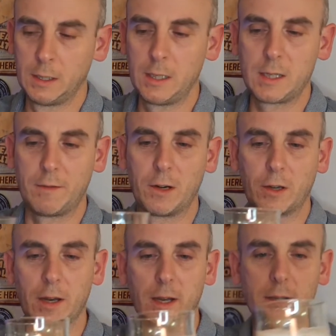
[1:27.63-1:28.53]
Let's have a
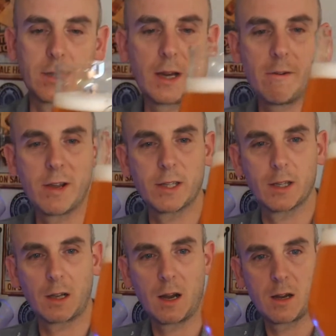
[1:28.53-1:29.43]
look at it. So there it is in
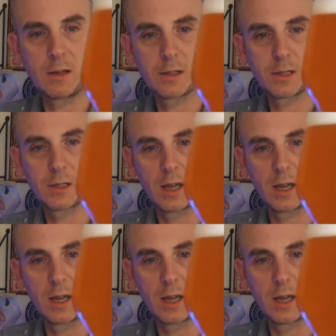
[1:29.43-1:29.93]
the glass.